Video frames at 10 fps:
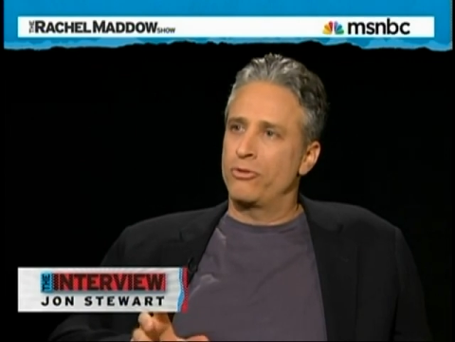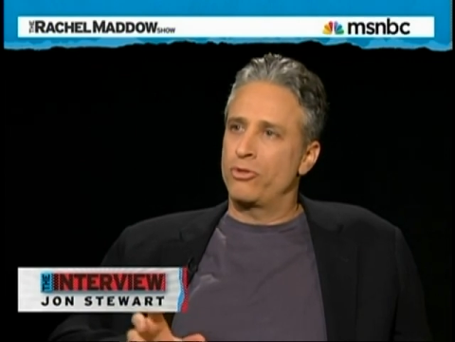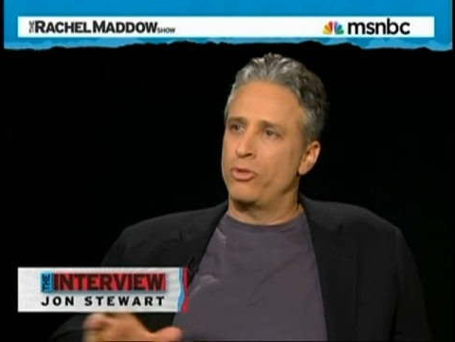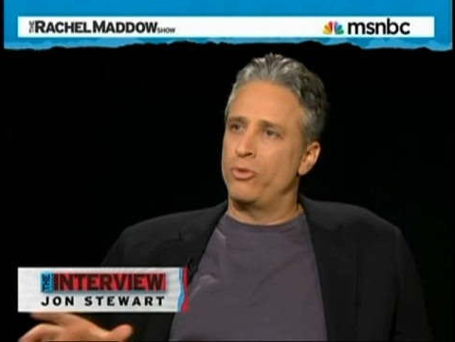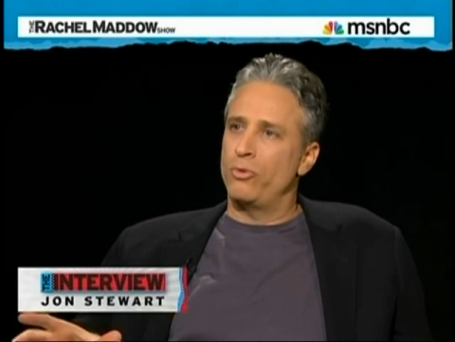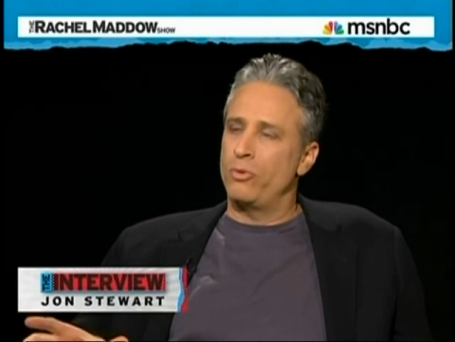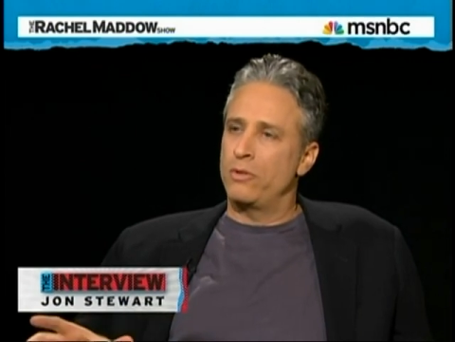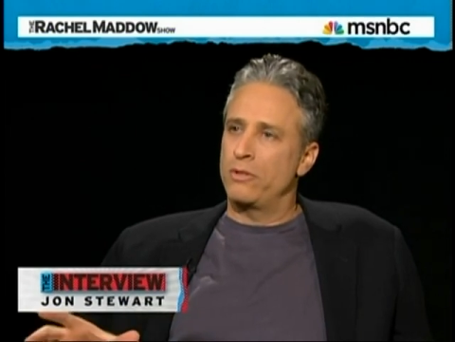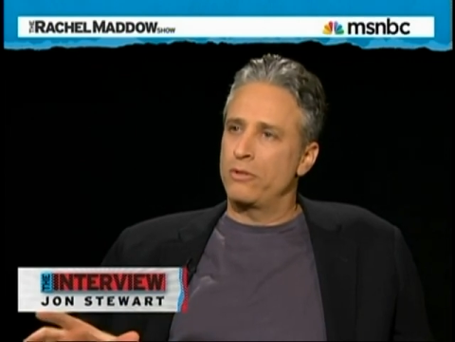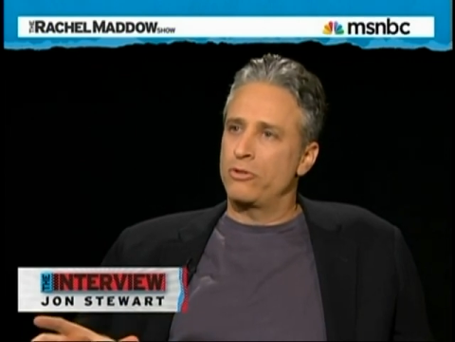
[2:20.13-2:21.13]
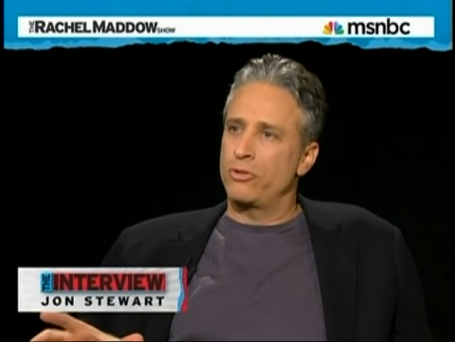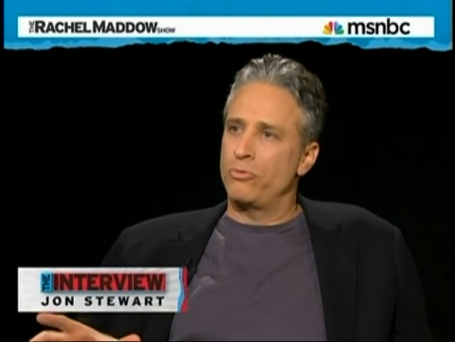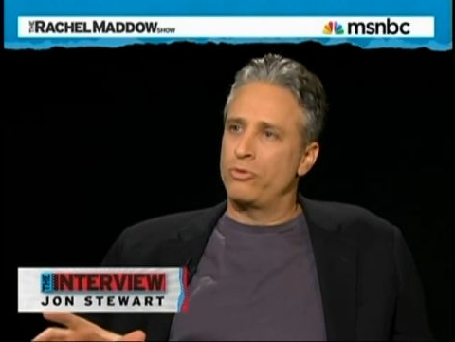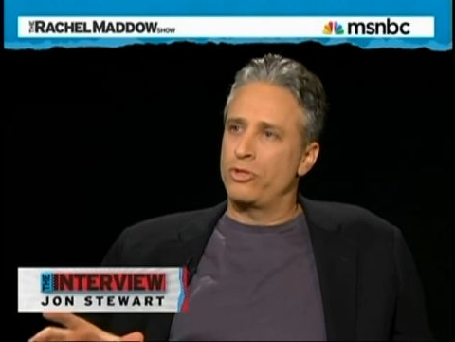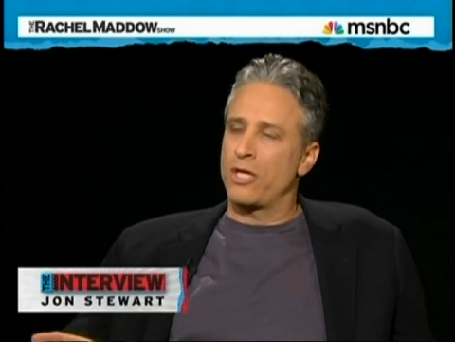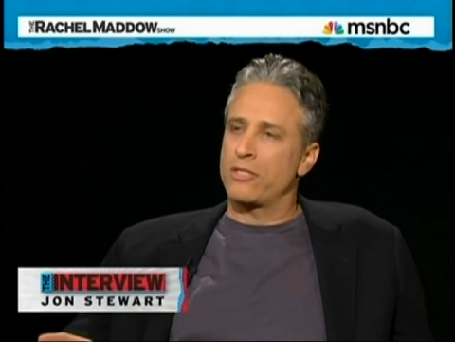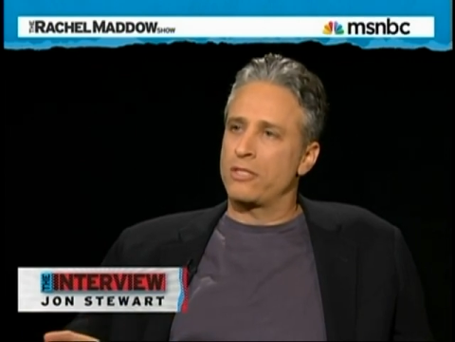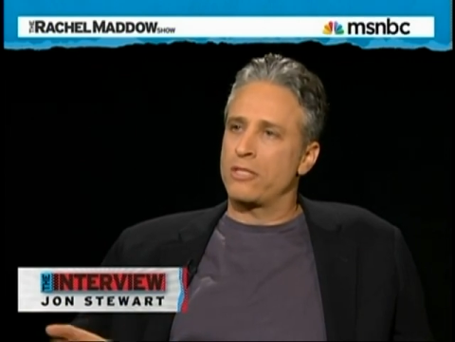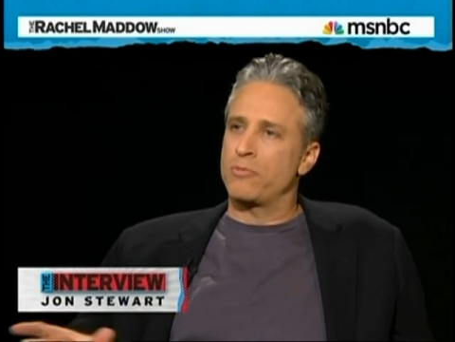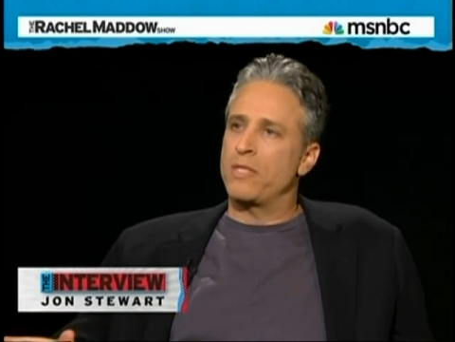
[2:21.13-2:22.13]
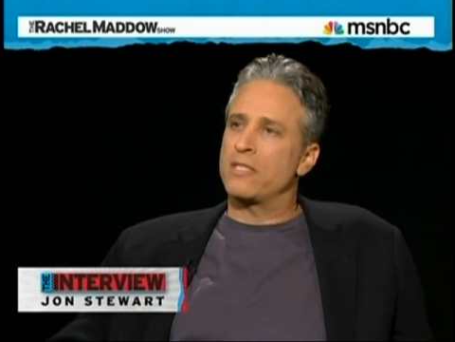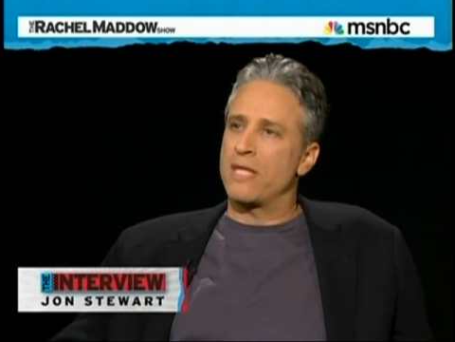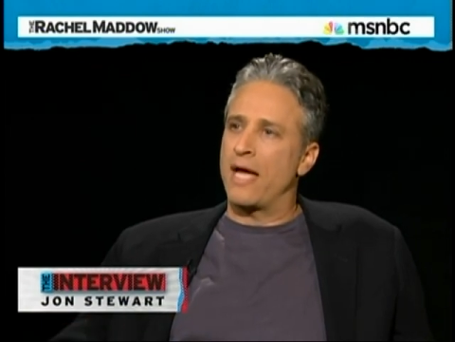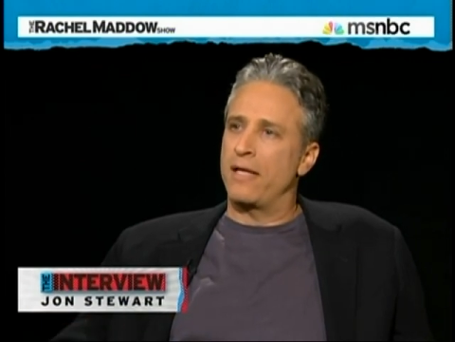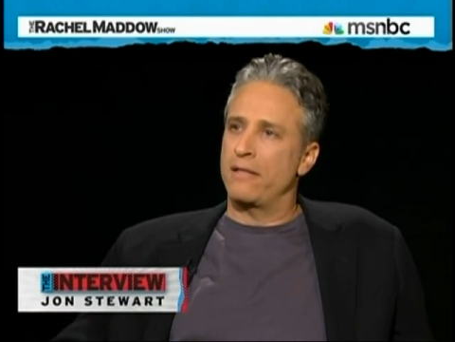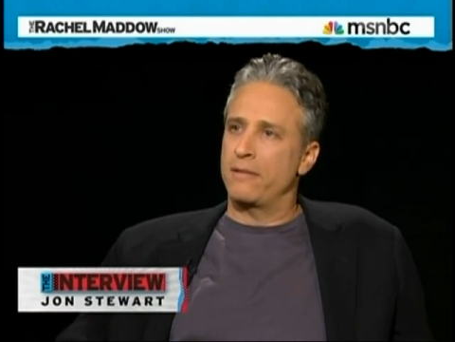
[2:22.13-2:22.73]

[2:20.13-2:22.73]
to just dismiss that.